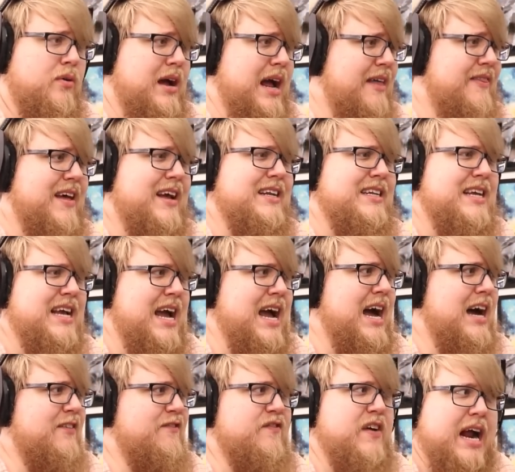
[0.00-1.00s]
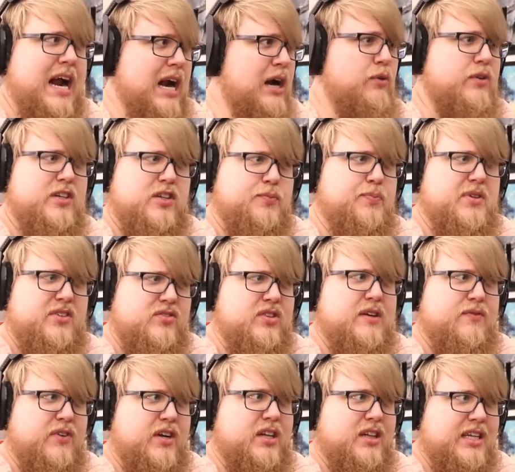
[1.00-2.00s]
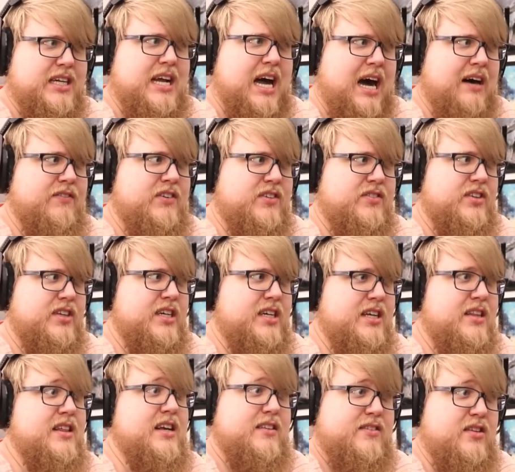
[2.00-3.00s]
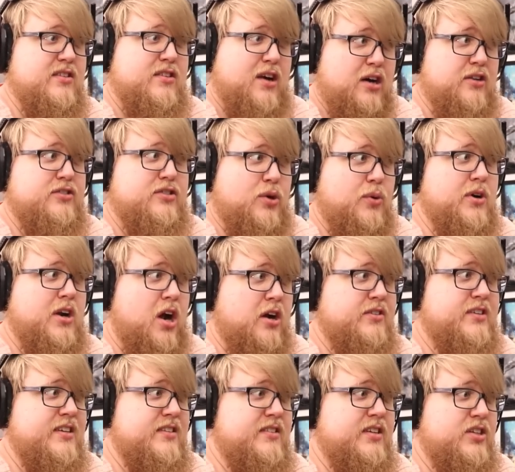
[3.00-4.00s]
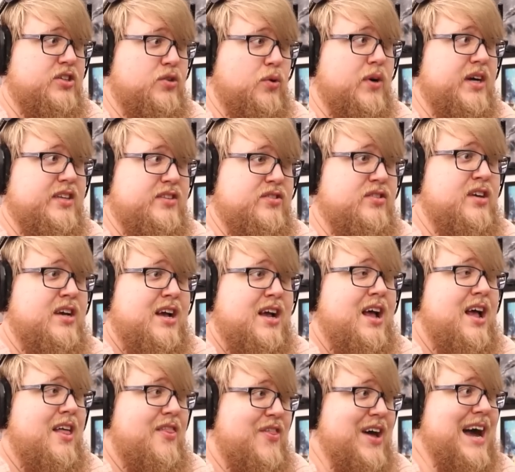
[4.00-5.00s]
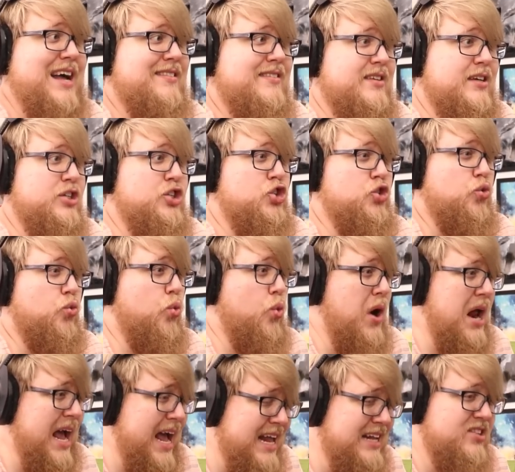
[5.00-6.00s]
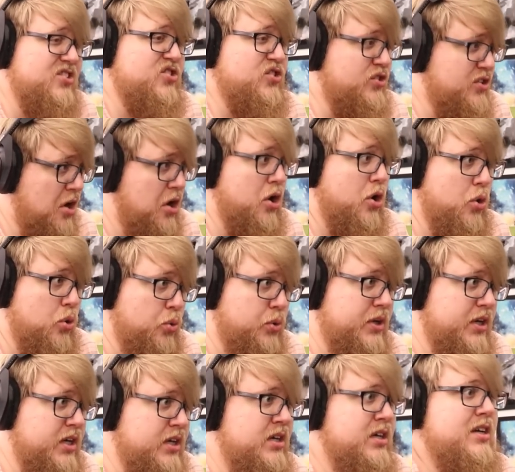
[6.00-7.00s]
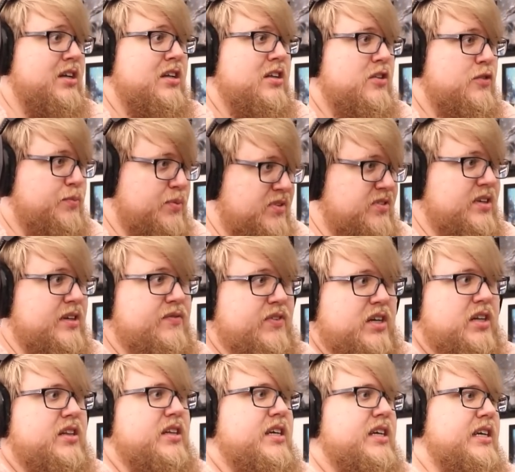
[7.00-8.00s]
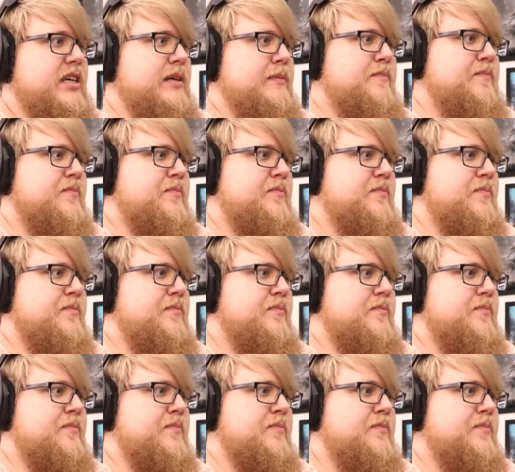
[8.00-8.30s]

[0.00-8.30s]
And then, yeah, very specifically, obviously, this is also an artistic choice. That's Dreadstone, specifically.